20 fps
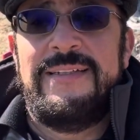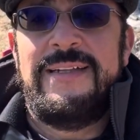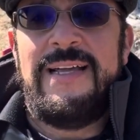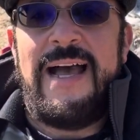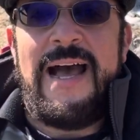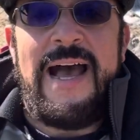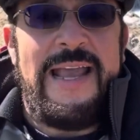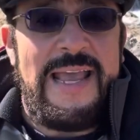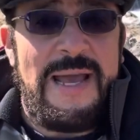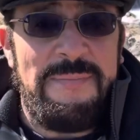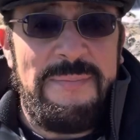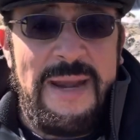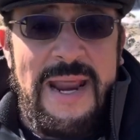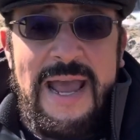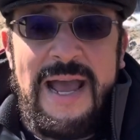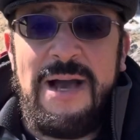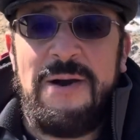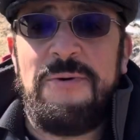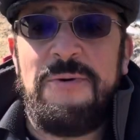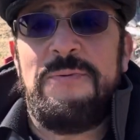I am
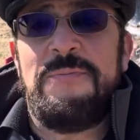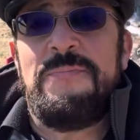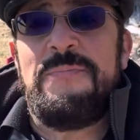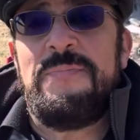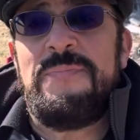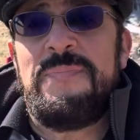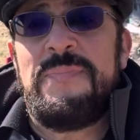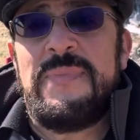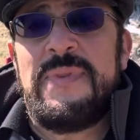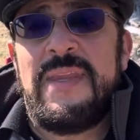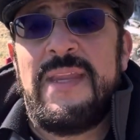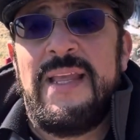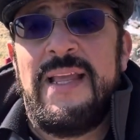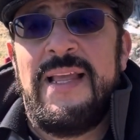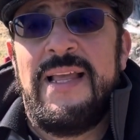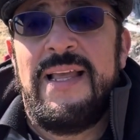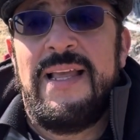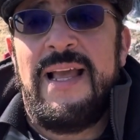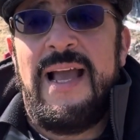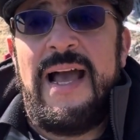now
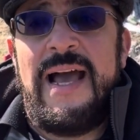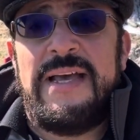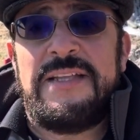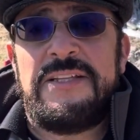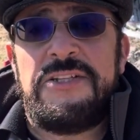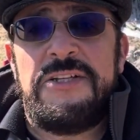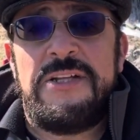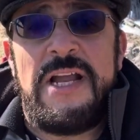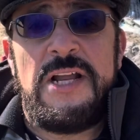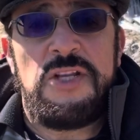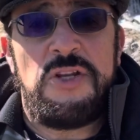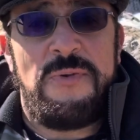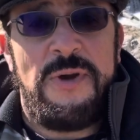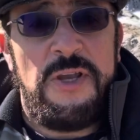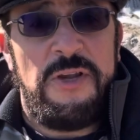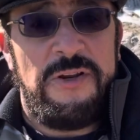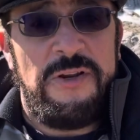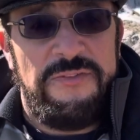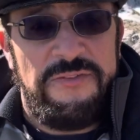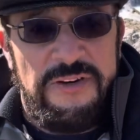at Shenandoah
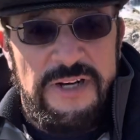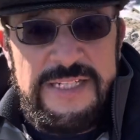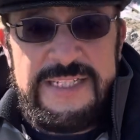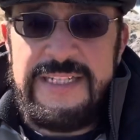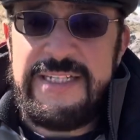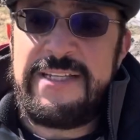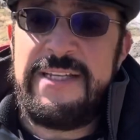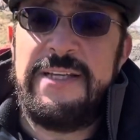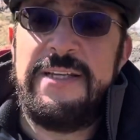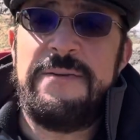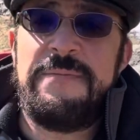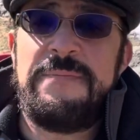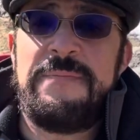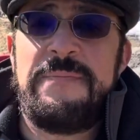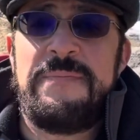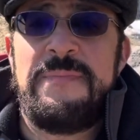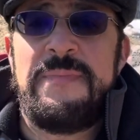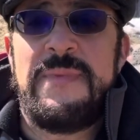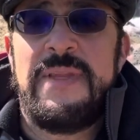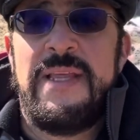University,
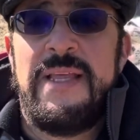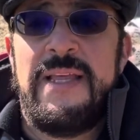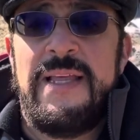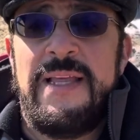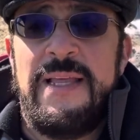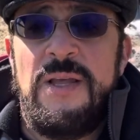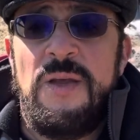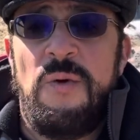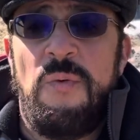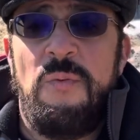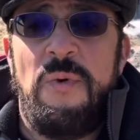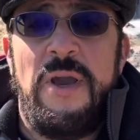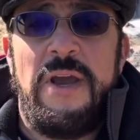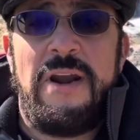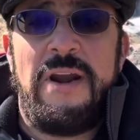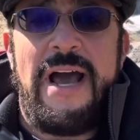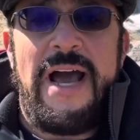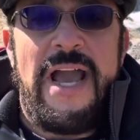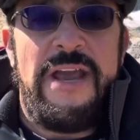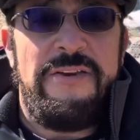
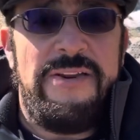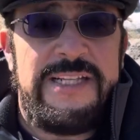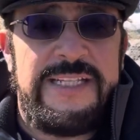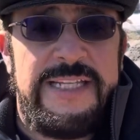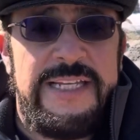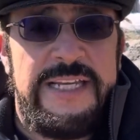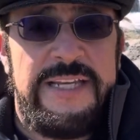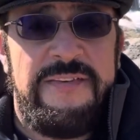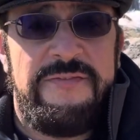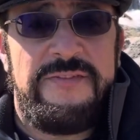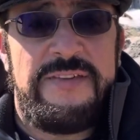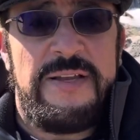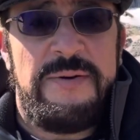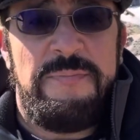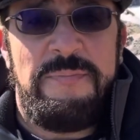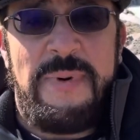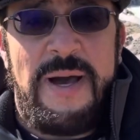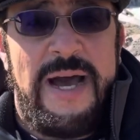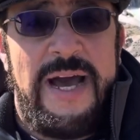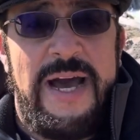where I received
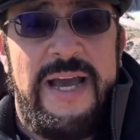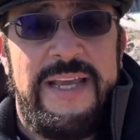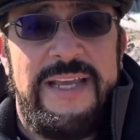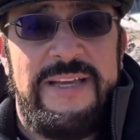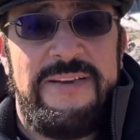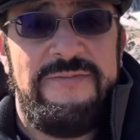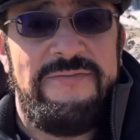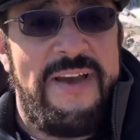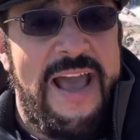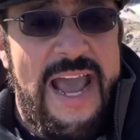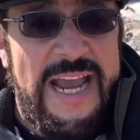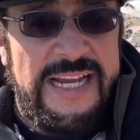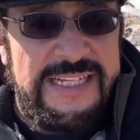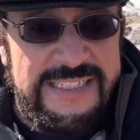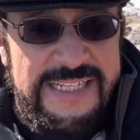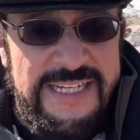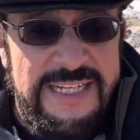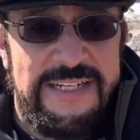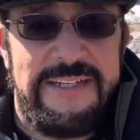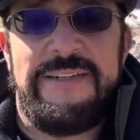my
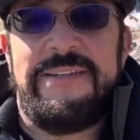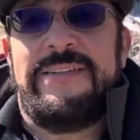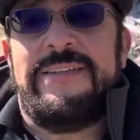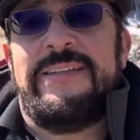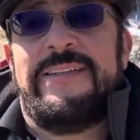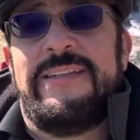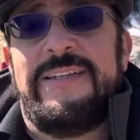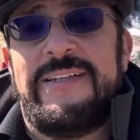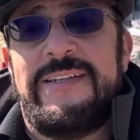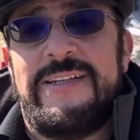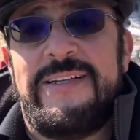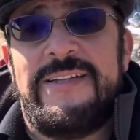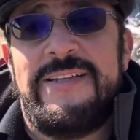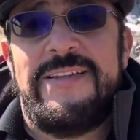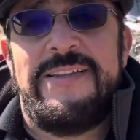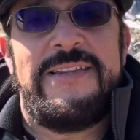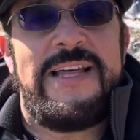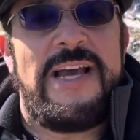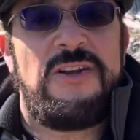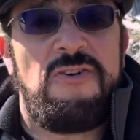vaccine,
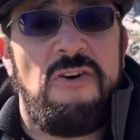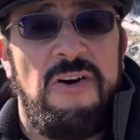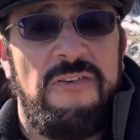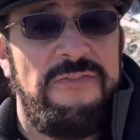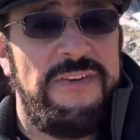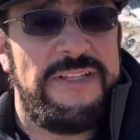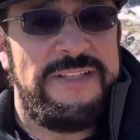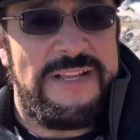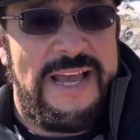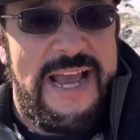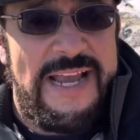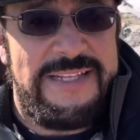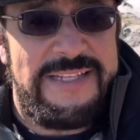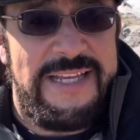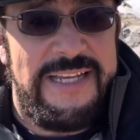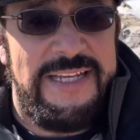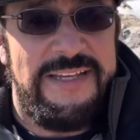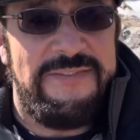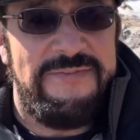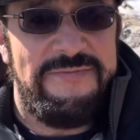the
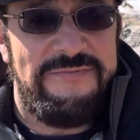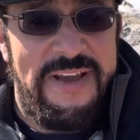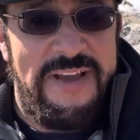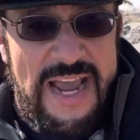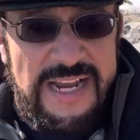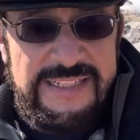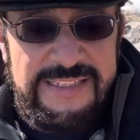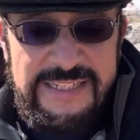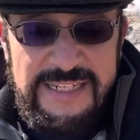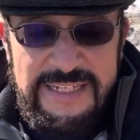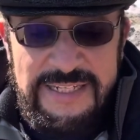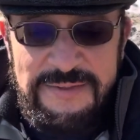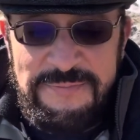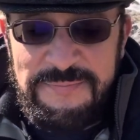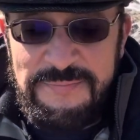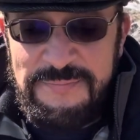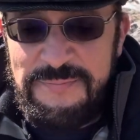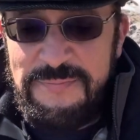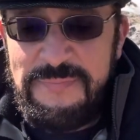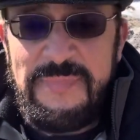COVID-19 vaccine.
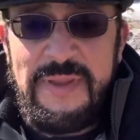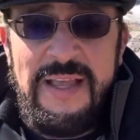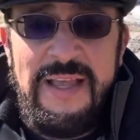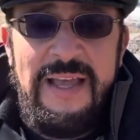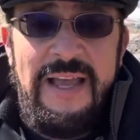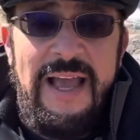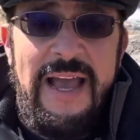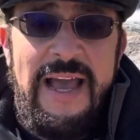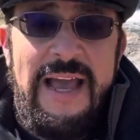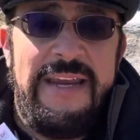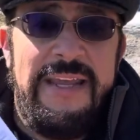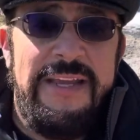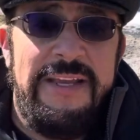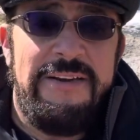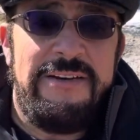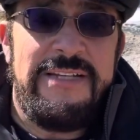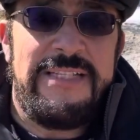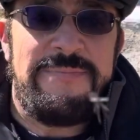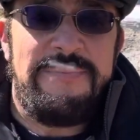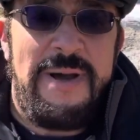And
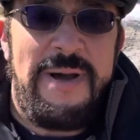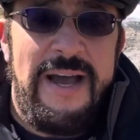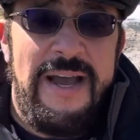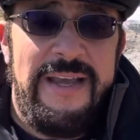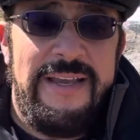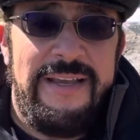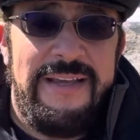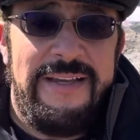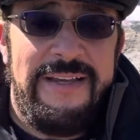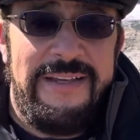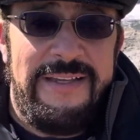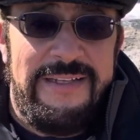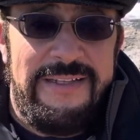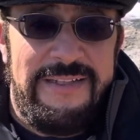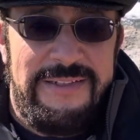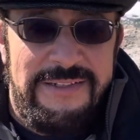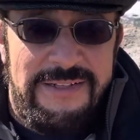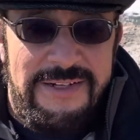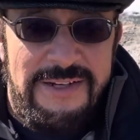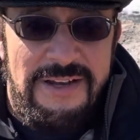here's my
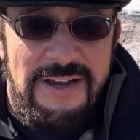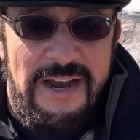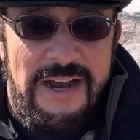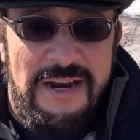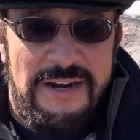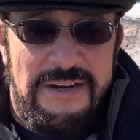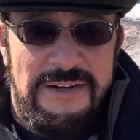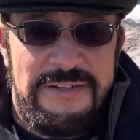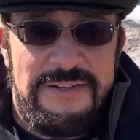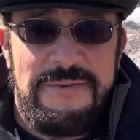card.